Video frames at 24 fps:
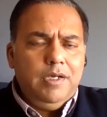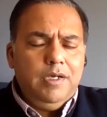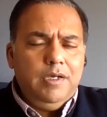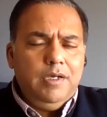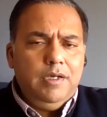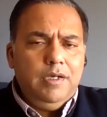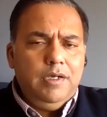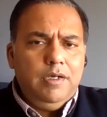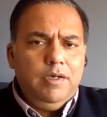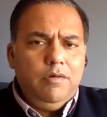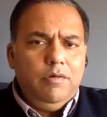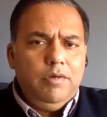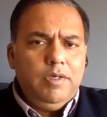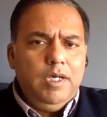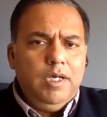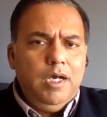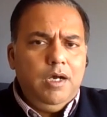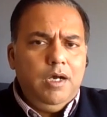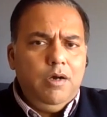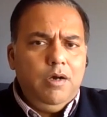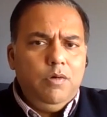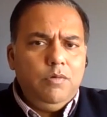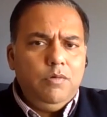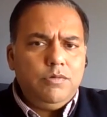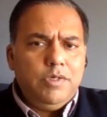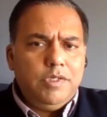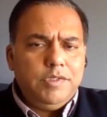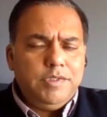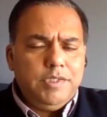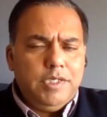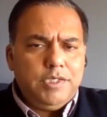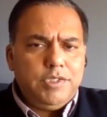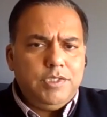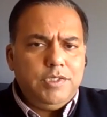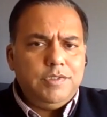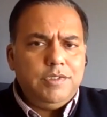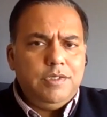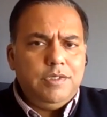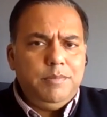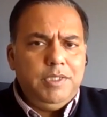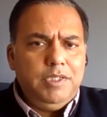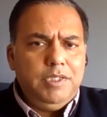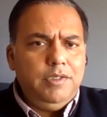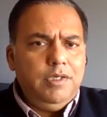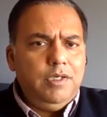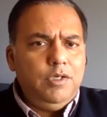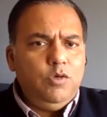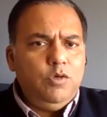uh, on how transactions are
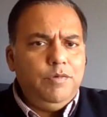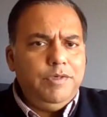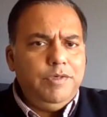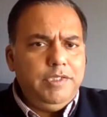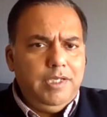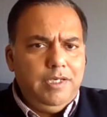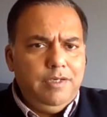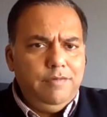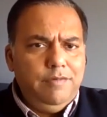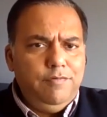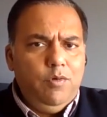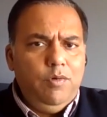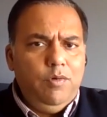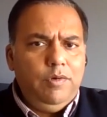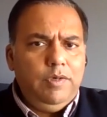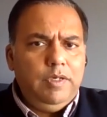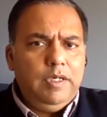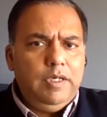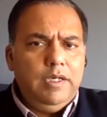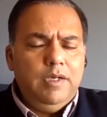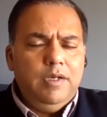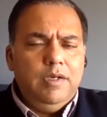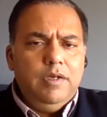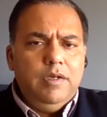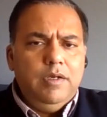being done over telephone